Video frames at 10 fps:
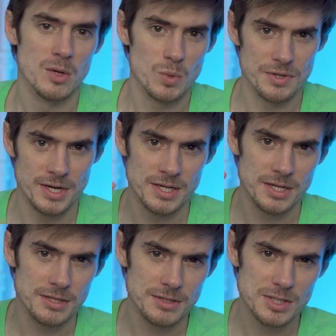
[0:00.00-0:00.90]
with a
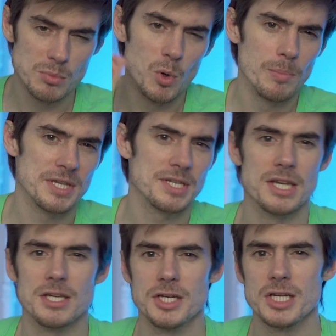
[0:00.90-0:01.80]
small
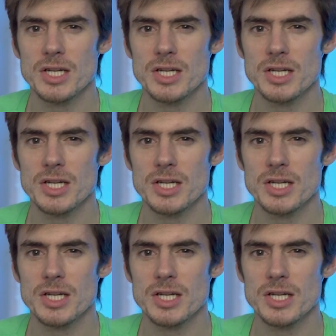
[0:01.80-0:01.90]
percentage